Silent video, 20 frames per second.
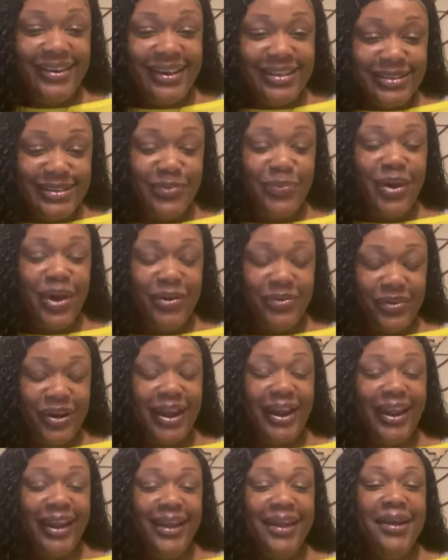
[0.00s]
that's about
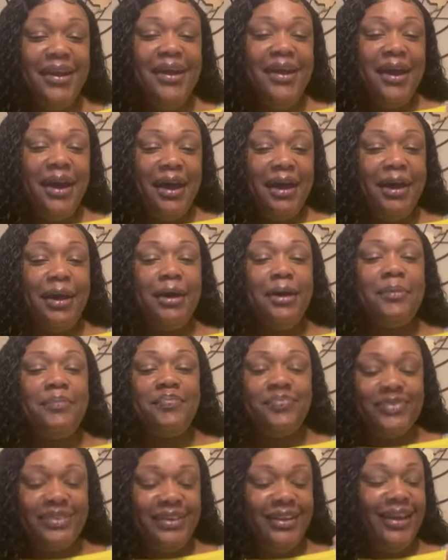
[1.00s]
right
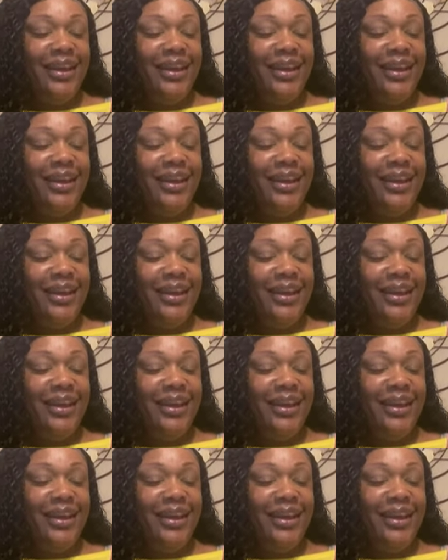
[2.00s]
um